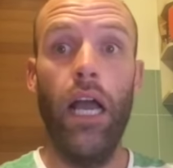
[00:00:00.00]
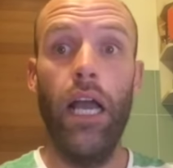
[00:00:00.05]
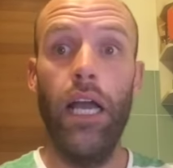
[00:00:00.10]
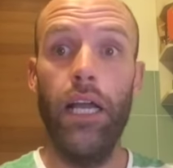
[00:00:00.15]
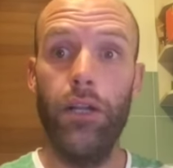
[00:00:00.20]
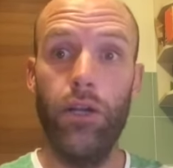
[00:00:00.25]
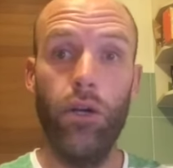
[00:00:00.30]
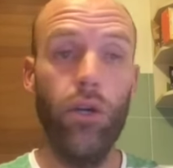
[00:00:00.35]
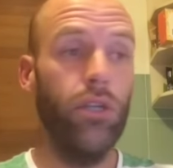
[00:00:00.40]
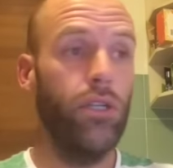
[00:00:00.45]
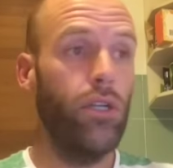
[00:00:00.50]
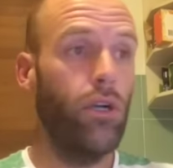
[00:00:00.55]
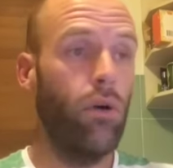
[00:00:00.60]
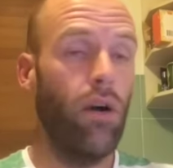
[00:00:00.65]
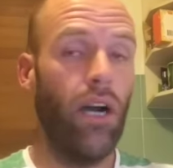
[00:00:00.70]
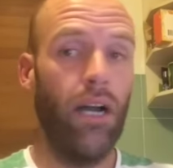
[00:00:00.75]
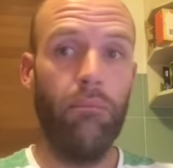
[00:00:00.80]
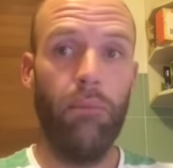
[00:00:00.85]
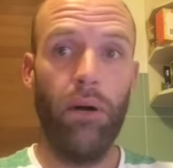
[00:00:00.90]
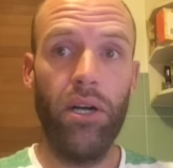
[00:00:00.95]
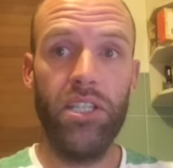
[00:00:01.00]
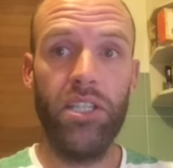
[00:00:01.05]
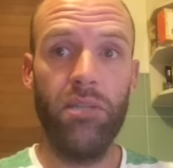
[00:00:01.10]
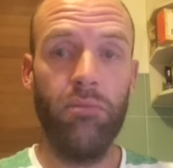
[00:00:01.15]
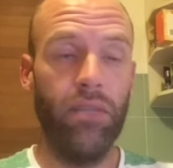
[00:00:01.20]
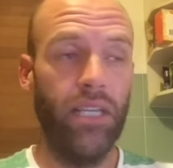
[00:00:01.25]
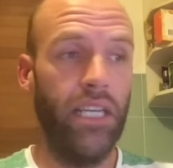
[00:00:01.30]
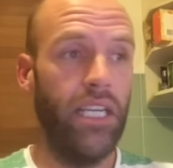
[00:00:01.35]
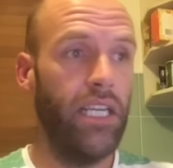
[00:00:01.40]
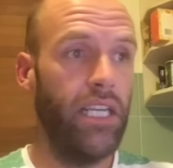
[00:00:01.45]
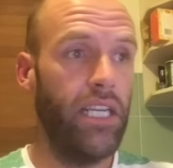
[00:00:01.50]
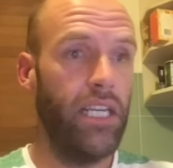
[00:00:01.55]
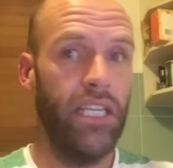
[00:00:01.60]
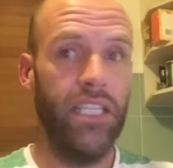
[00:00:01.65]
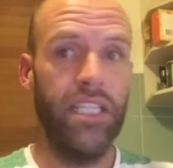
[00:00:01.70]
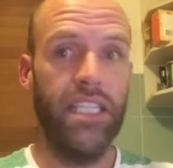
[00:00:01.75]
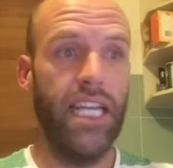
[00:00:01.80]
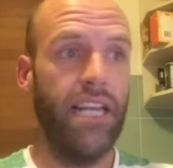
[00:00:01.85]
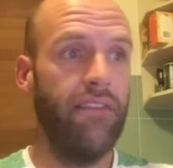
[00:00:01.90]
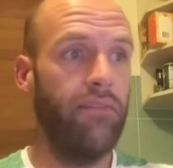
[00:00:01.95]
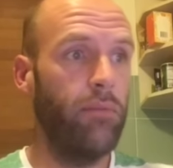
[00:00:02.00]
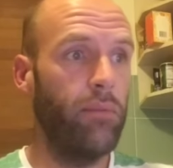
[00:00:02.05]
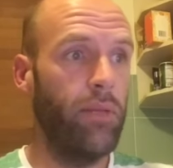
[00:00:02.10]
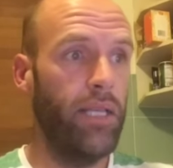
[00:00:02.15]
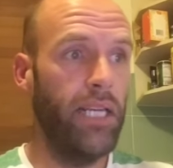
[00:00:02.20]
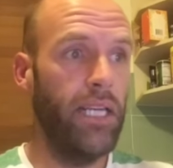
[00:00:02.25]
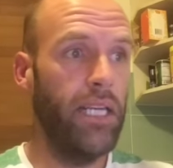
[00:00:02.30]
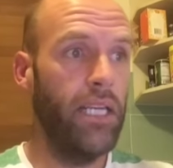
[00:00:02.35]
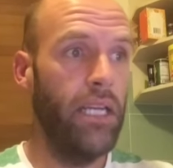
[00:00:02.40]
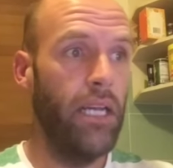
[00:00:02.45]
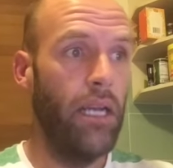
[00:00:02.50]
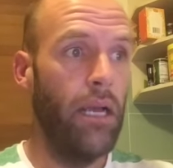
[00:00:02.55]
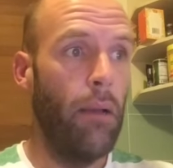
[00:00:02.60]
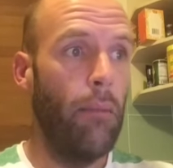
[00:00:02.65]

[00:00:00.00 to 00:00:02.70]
It could quite possibly, conceivably,